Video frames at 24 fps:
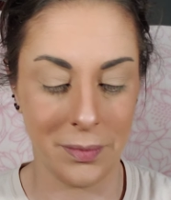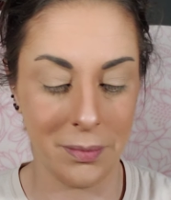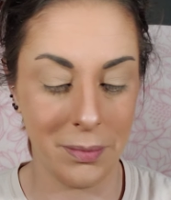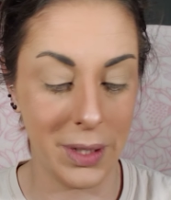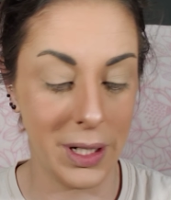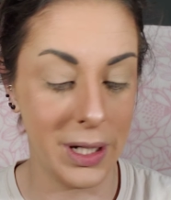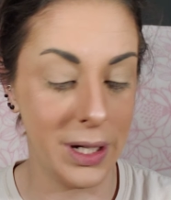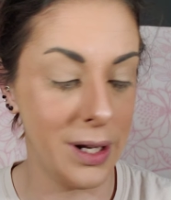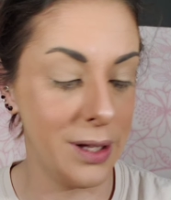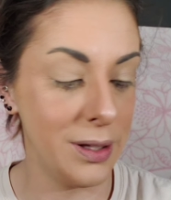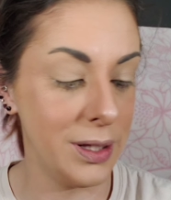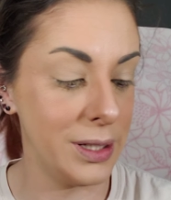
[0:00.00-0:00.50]

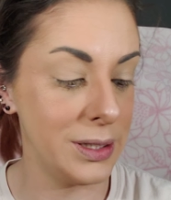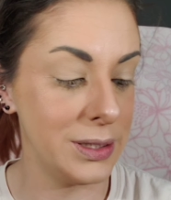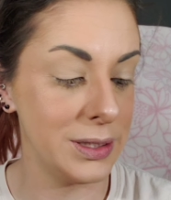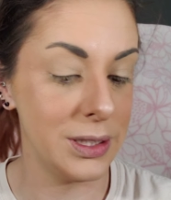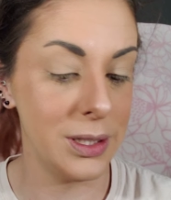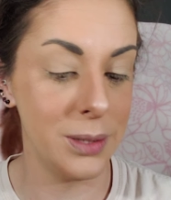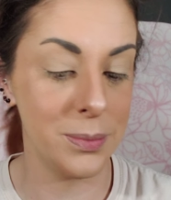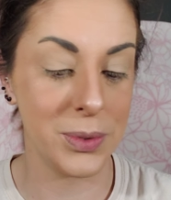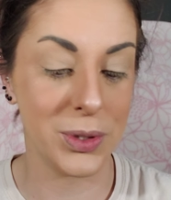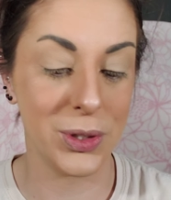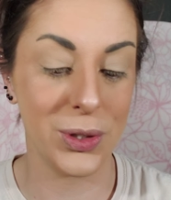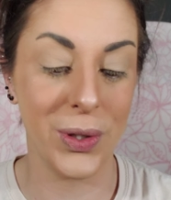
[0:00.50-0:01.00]
But it outlines
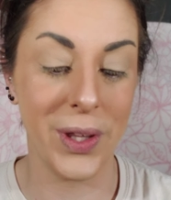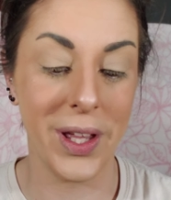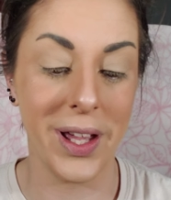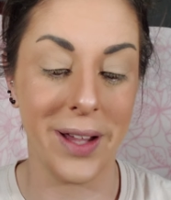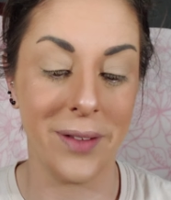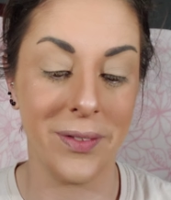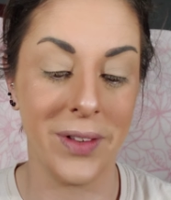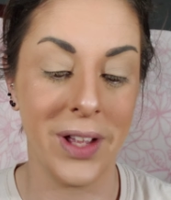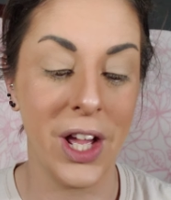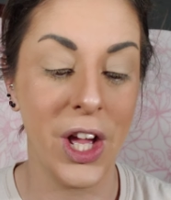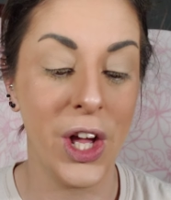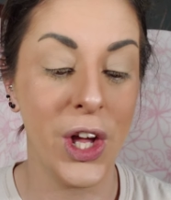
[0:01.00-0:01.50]
lips.
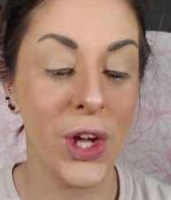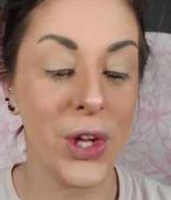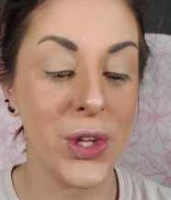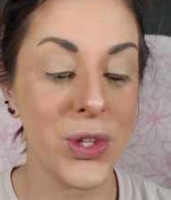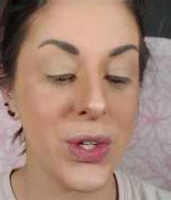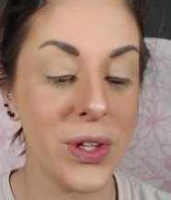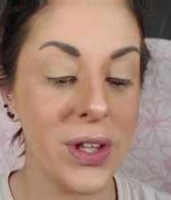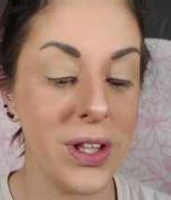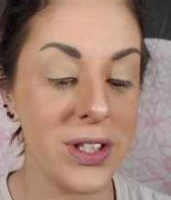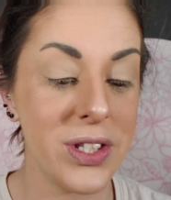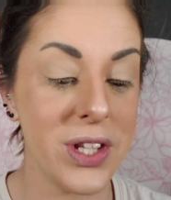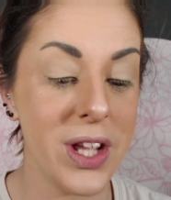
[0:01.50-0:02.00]

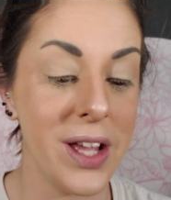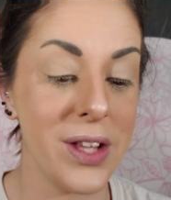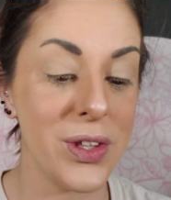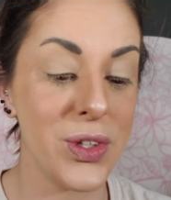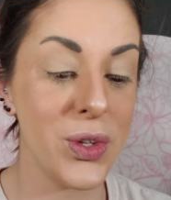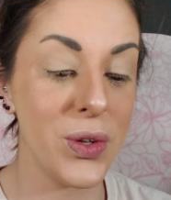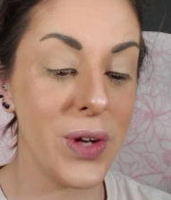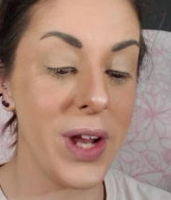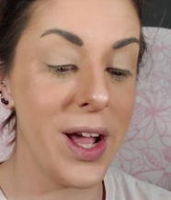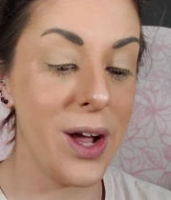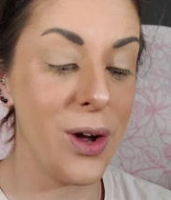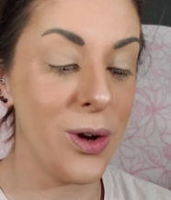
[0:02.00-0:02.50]
So that's that.
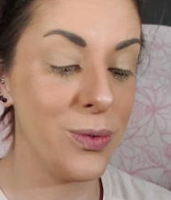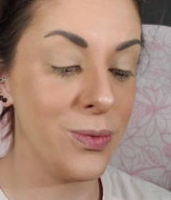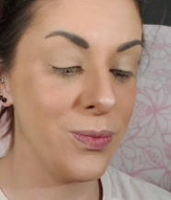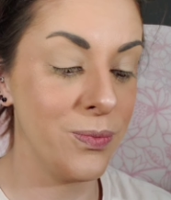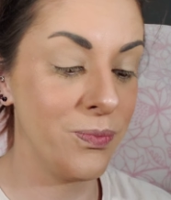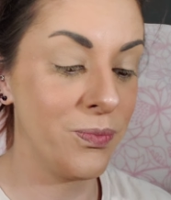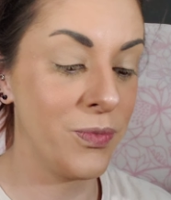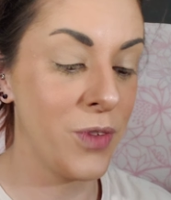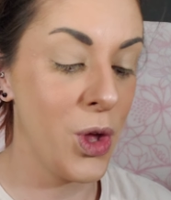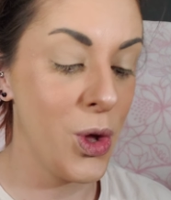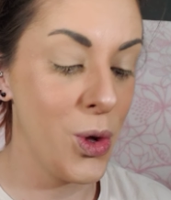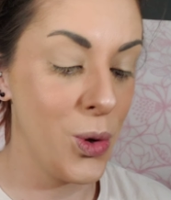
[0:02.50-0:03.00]
So now,
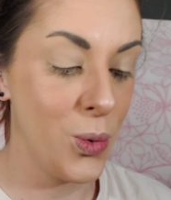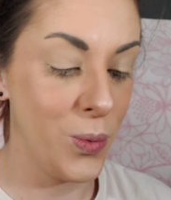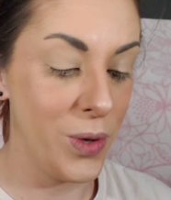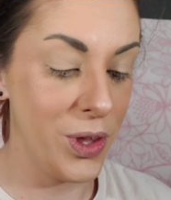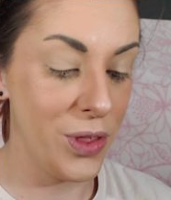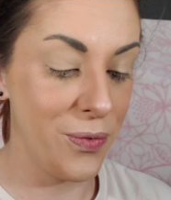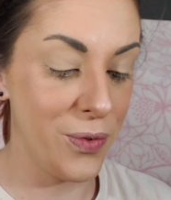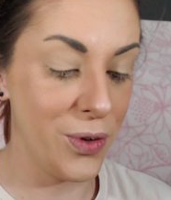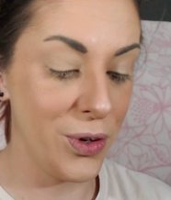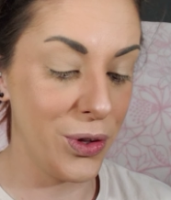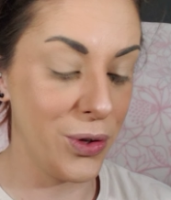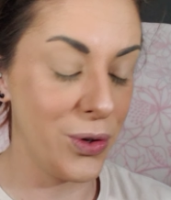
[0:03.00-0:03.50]

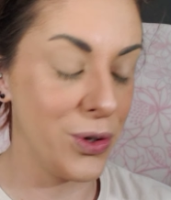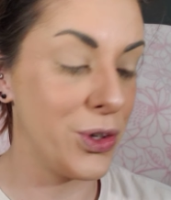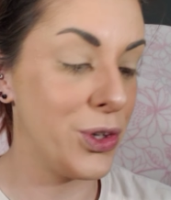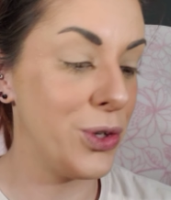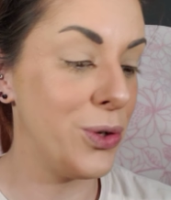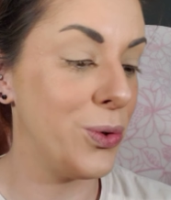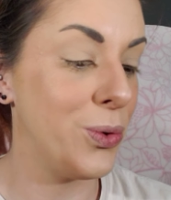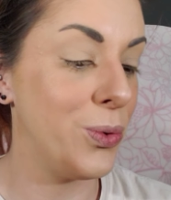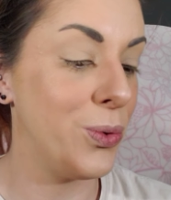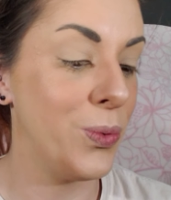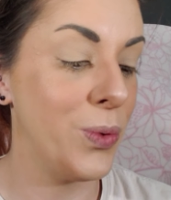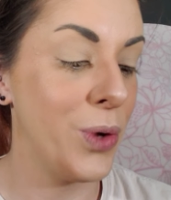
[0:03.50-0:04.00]
with further
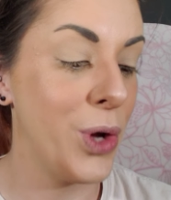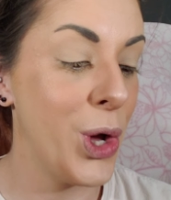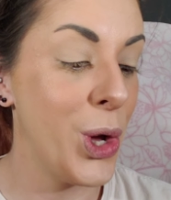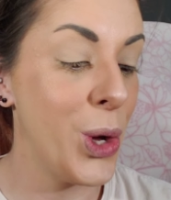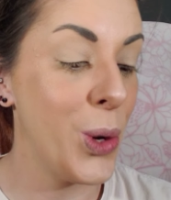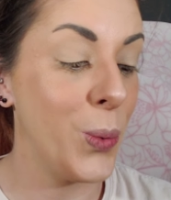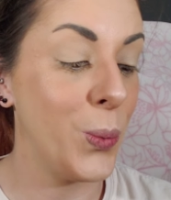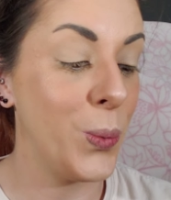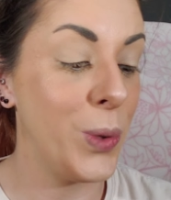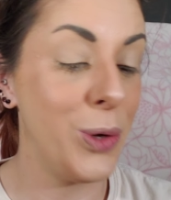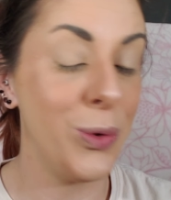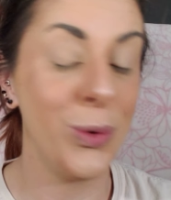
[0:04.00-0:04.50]
ado,
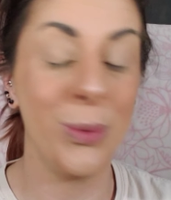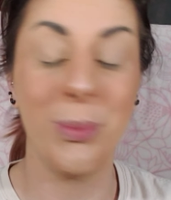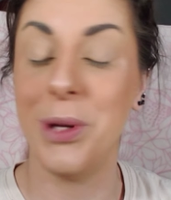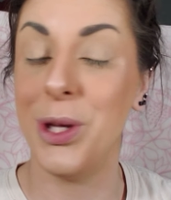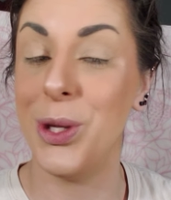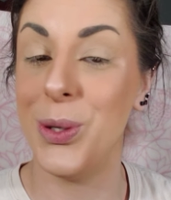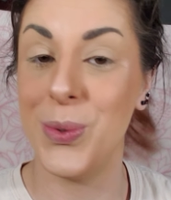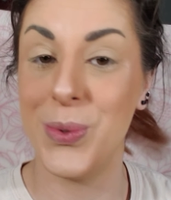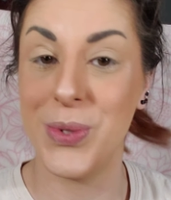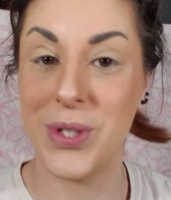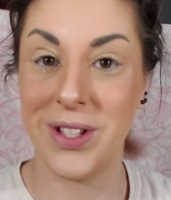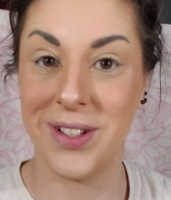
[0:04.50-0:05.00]
we will
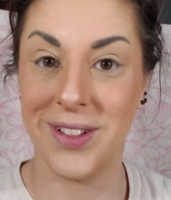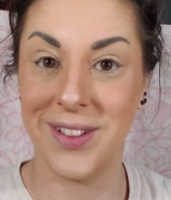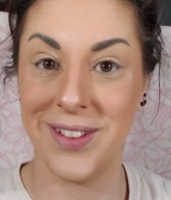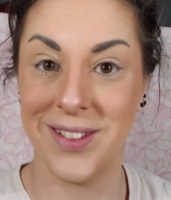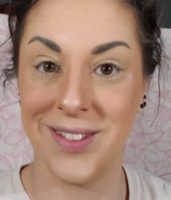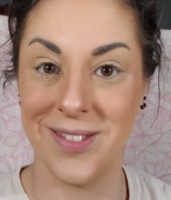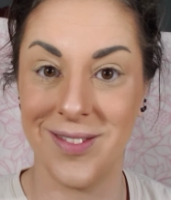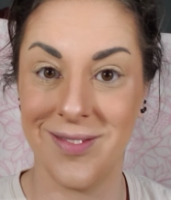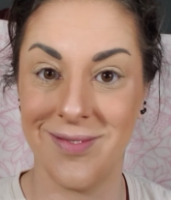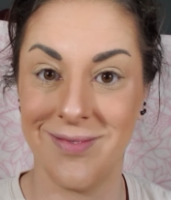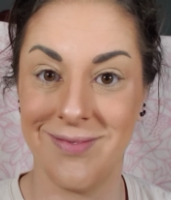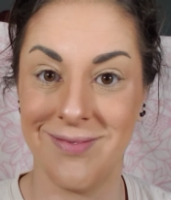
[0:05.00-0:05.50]
be using
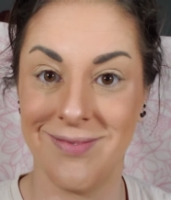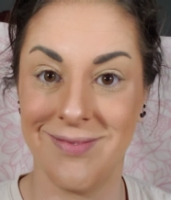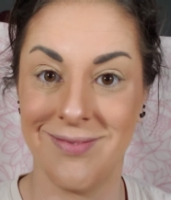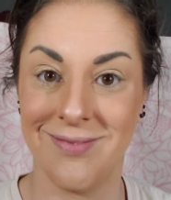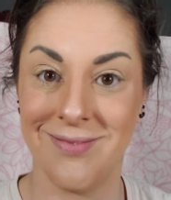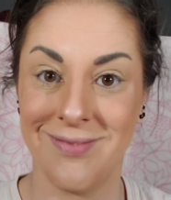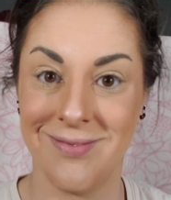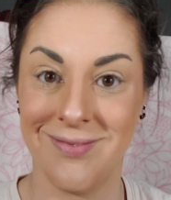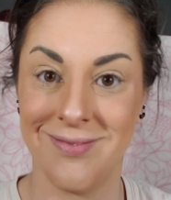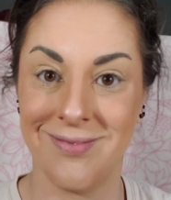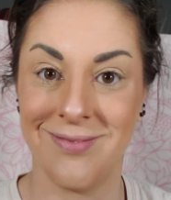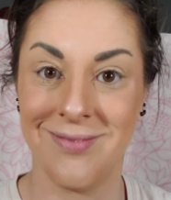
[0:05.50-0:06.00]

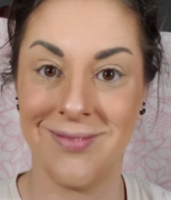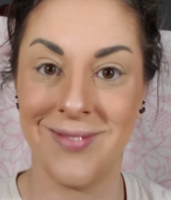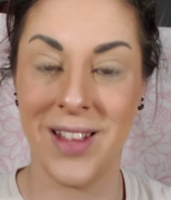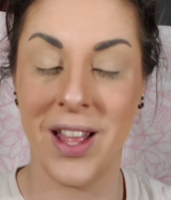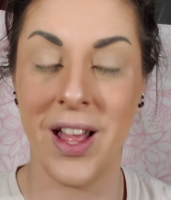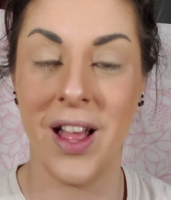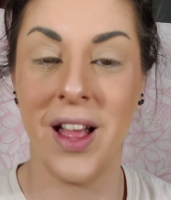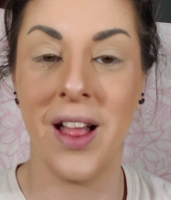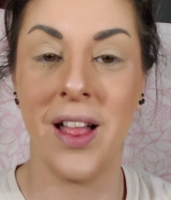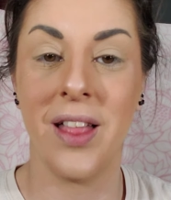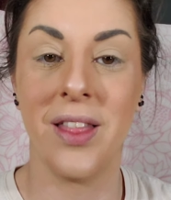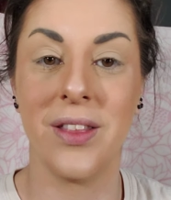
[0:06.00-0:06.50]

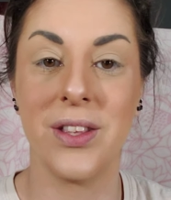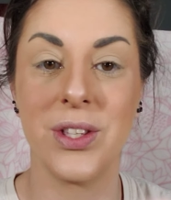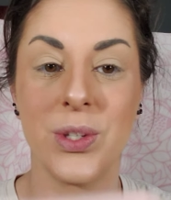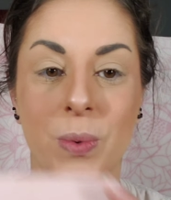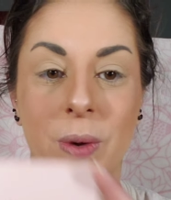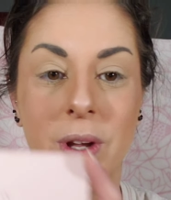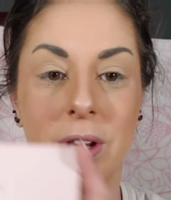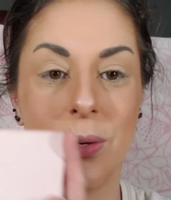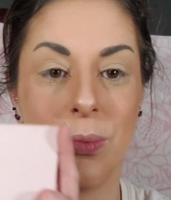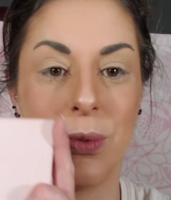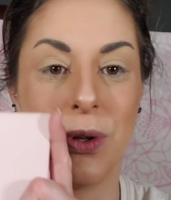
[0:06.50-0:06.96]
This Wander